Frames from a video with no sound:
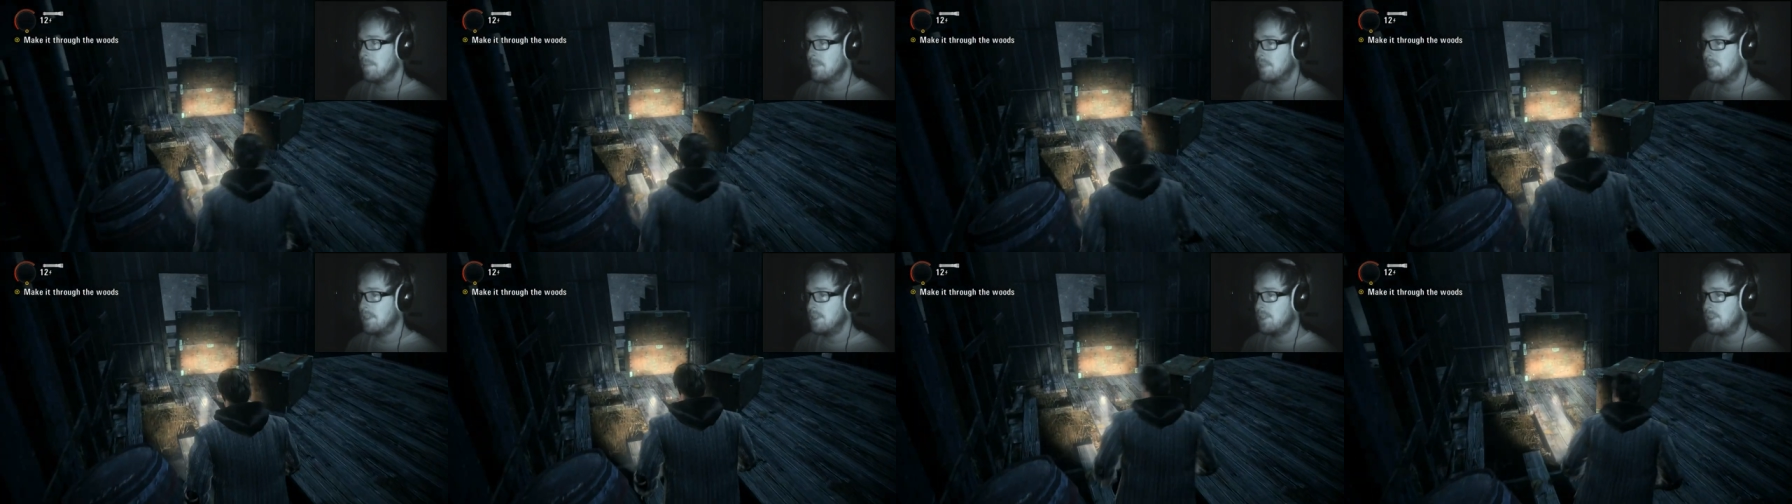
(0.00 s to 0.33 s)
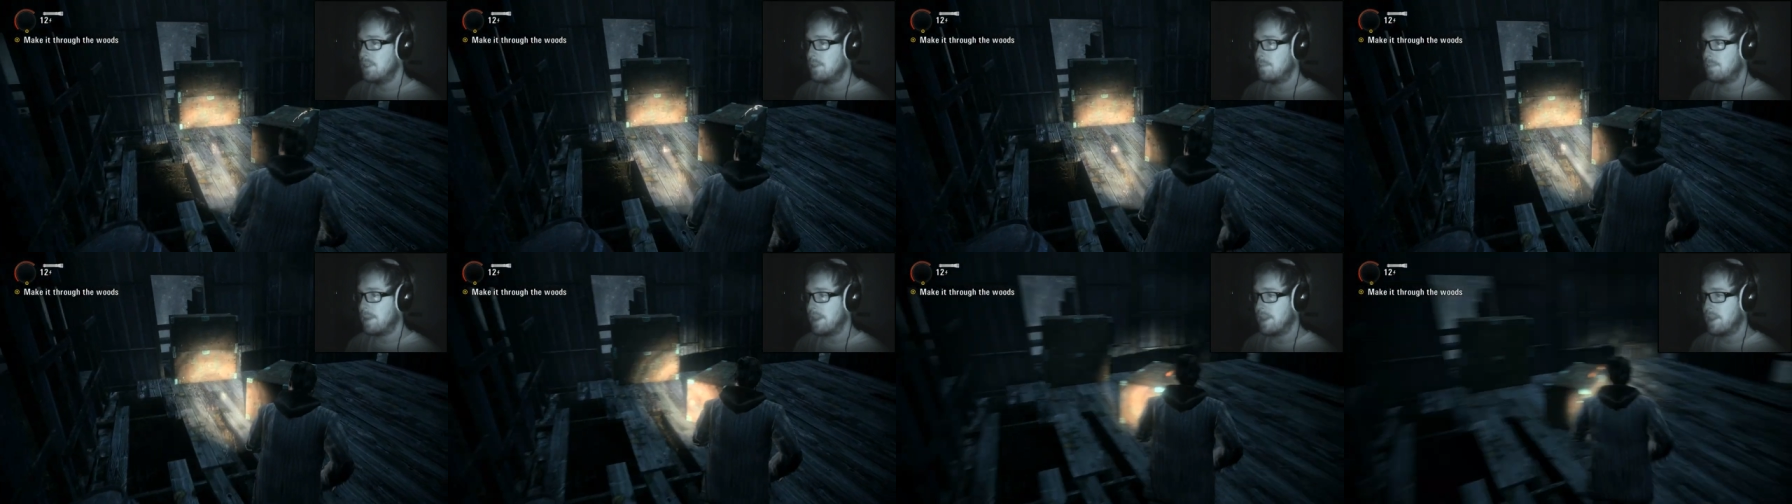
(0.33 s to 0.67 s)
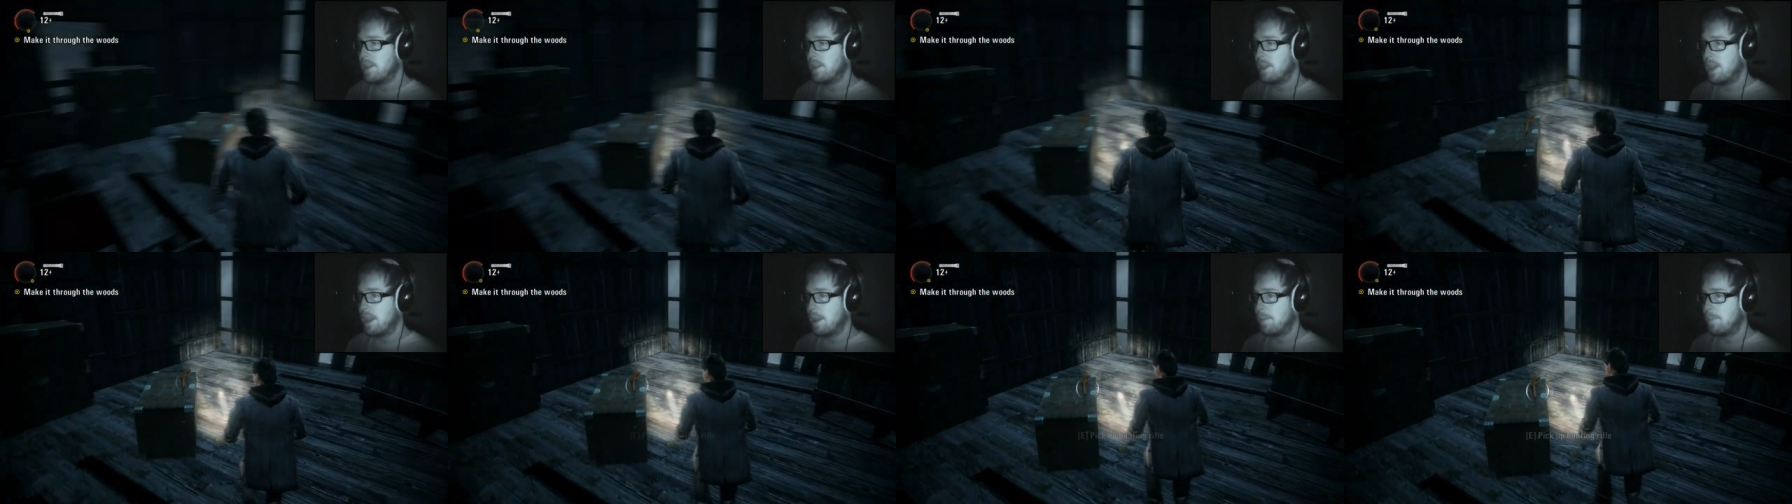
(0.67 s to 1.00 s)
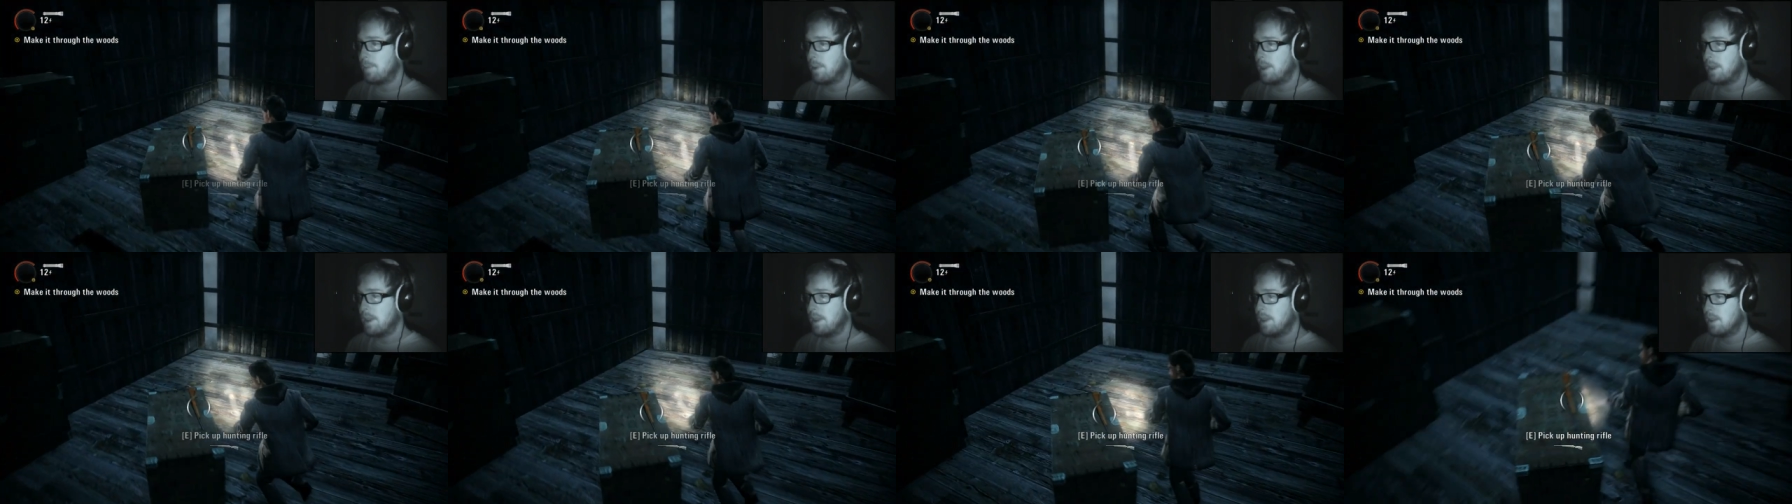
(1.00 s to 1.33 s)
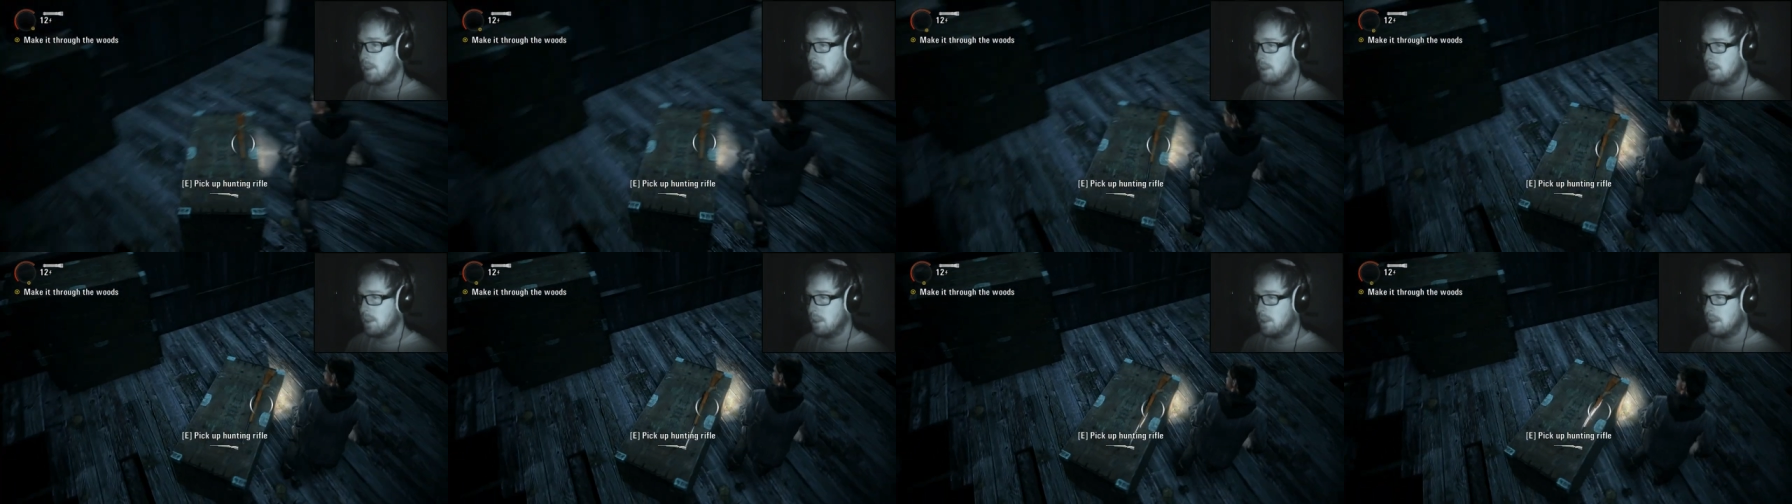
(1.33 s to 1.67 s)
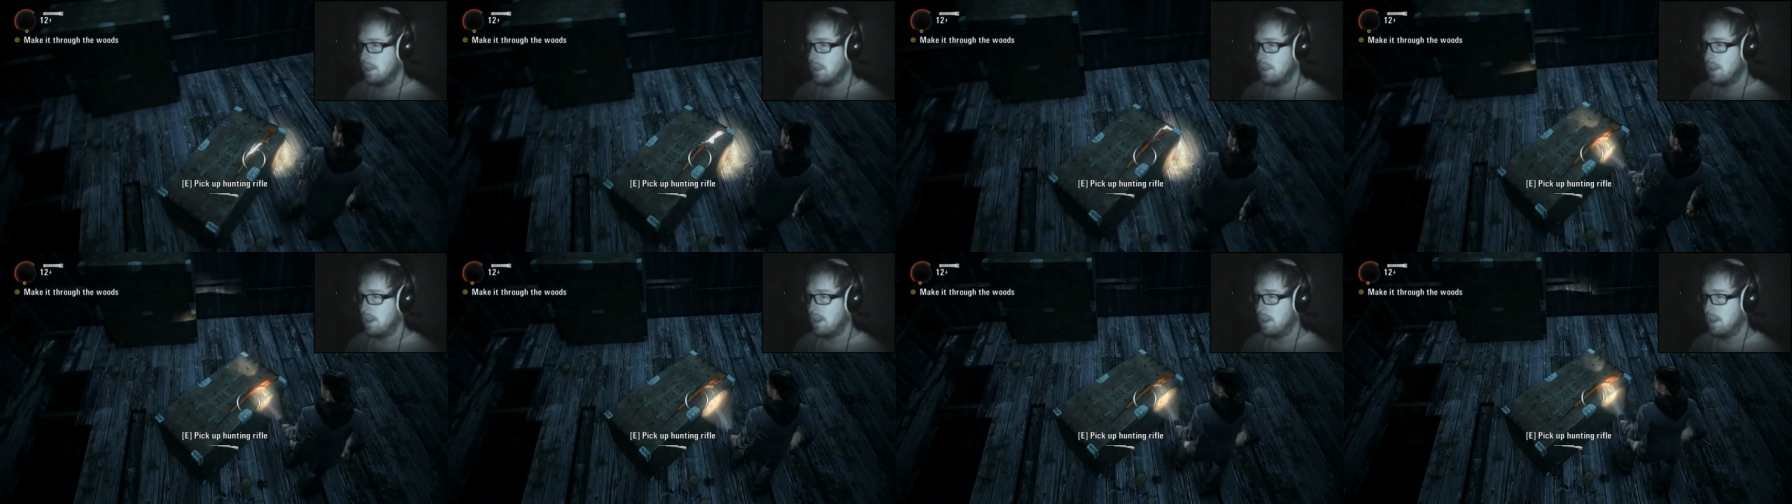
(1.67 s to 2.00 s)
This should make you happy.
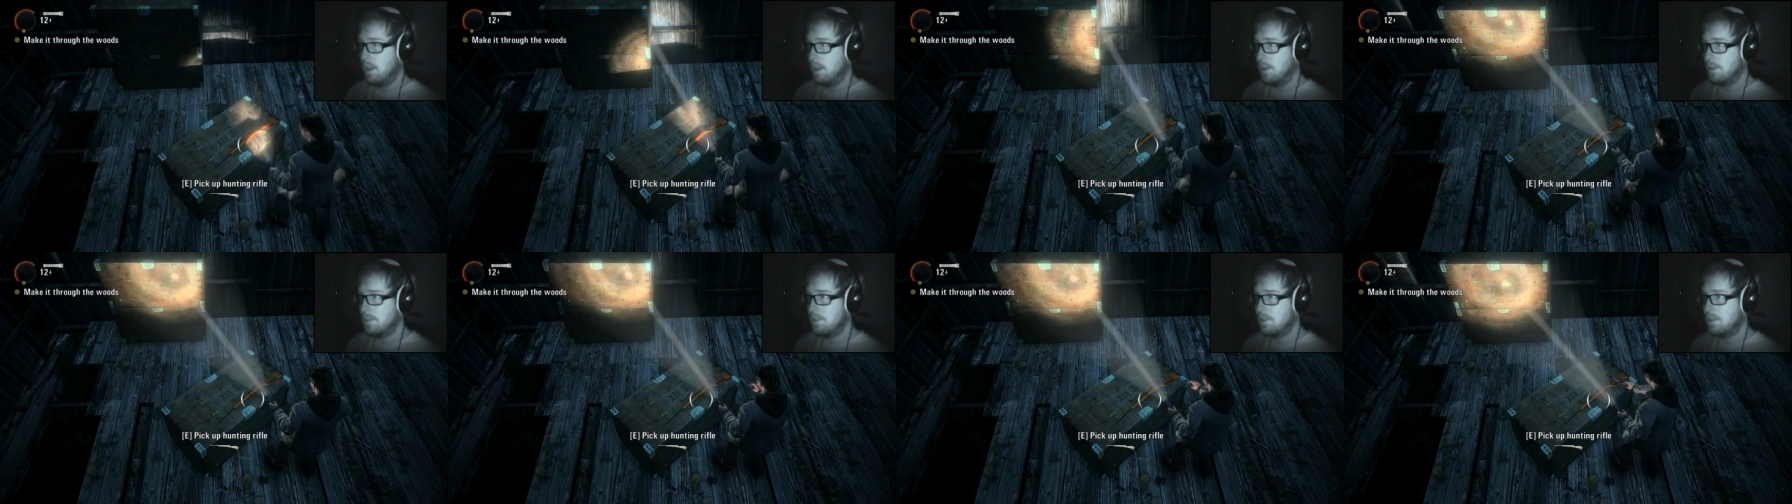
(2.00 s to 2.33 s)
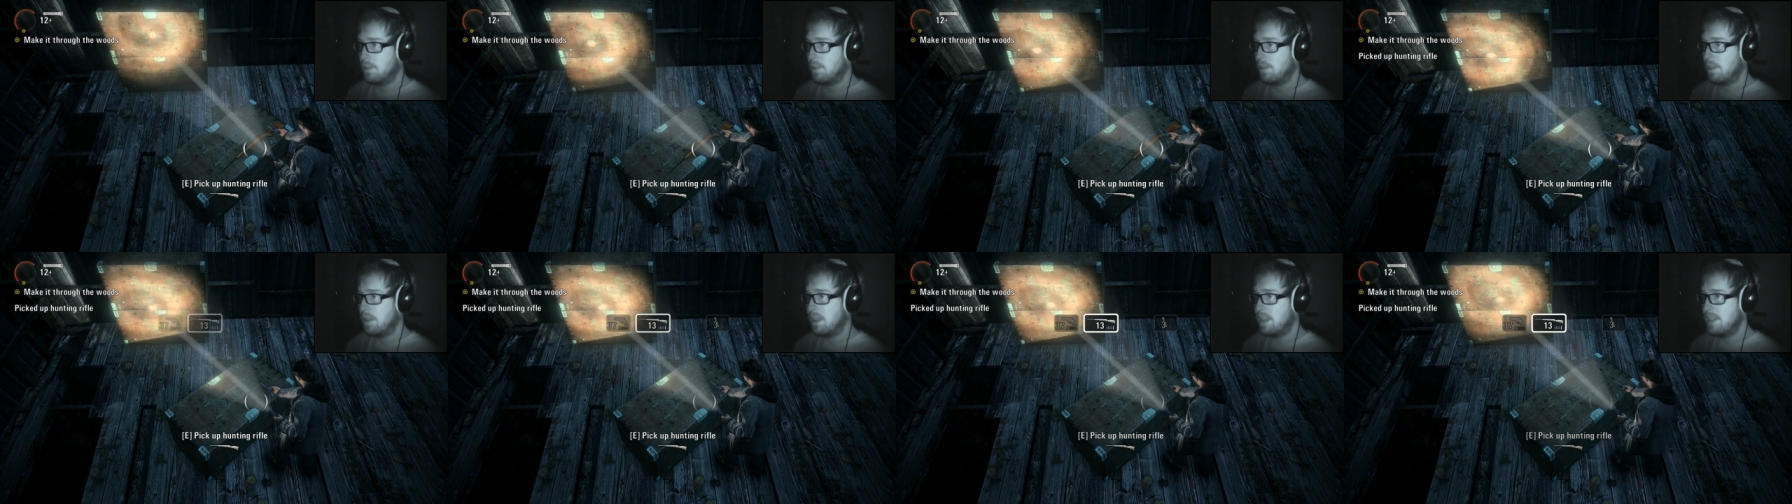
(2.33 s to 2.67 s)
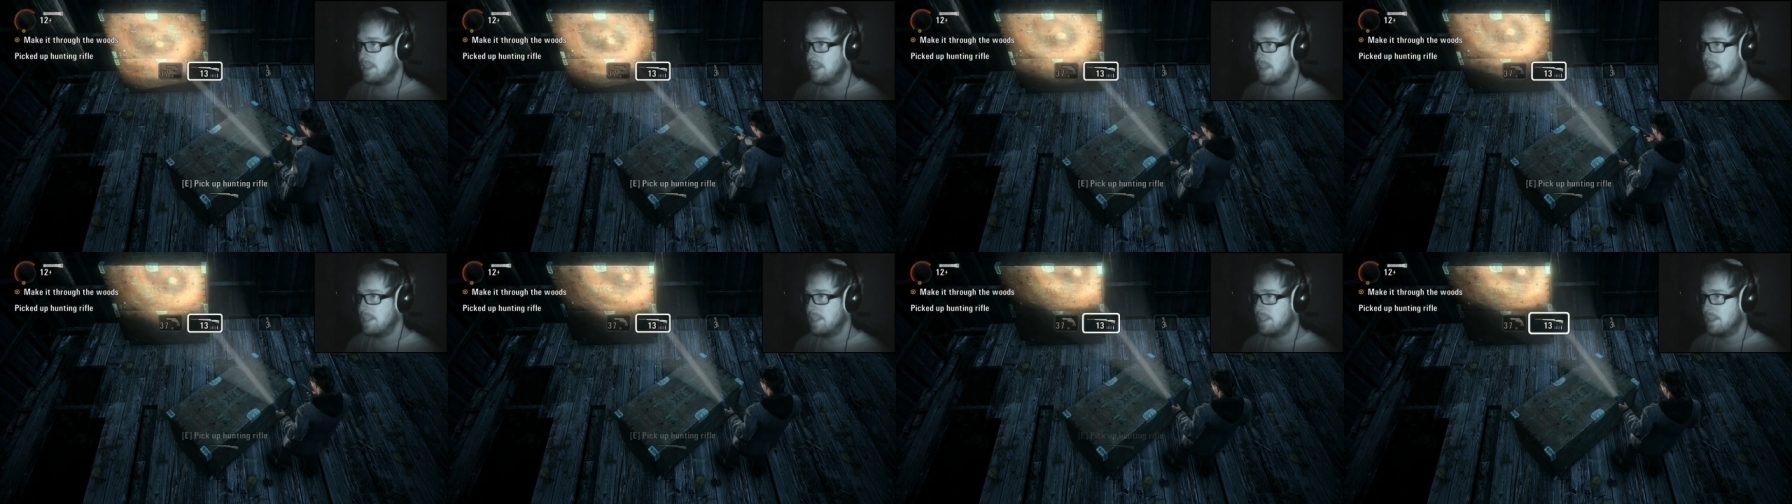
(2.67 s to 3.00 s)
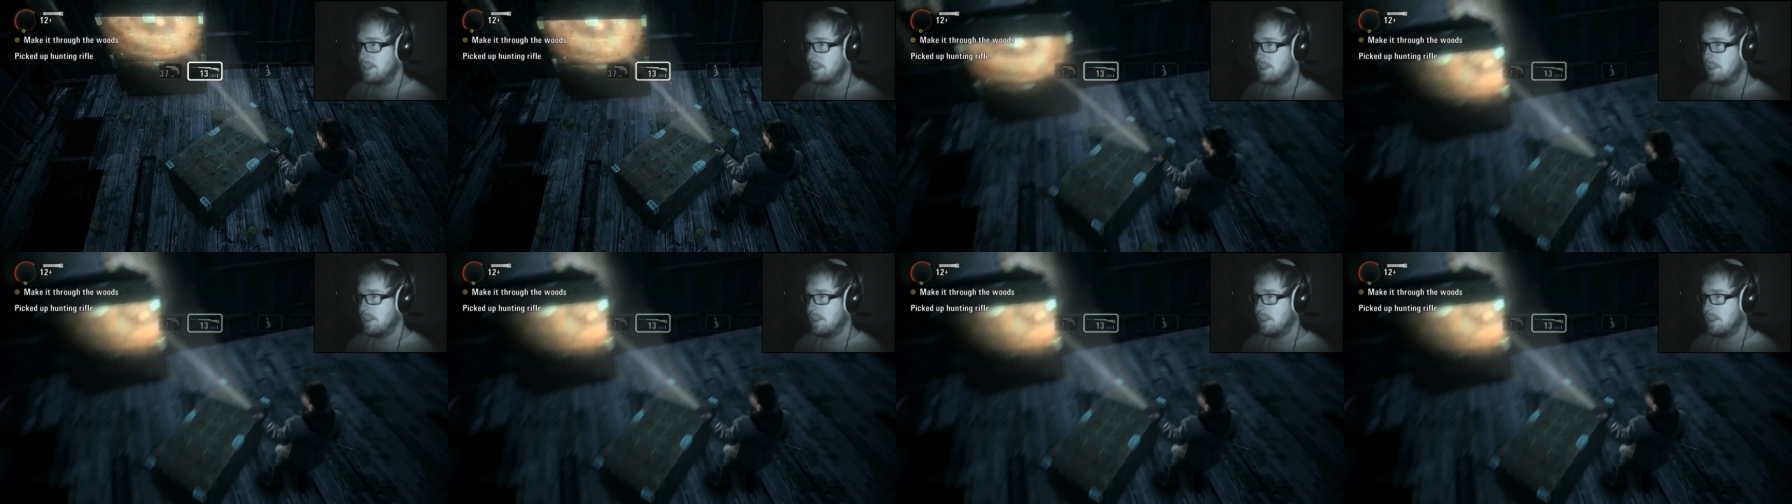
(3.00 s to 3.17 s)
Ah, good thing I did.